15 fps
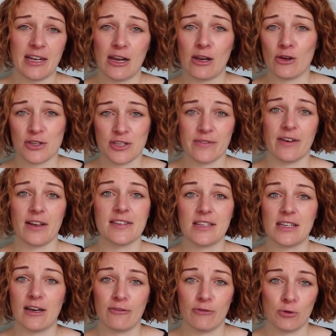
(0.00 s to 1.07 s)
A lot of us
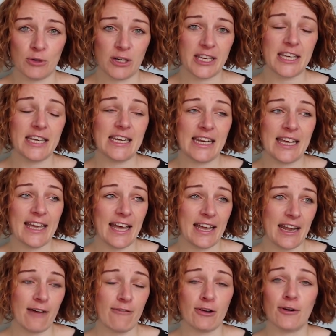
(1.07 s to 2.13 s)
love All Achille
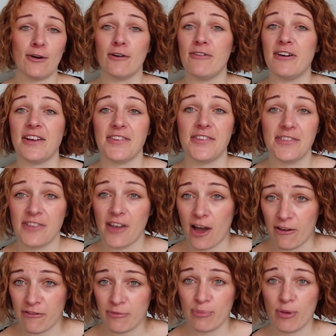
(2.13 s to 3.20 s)
and have a lot of her stuff.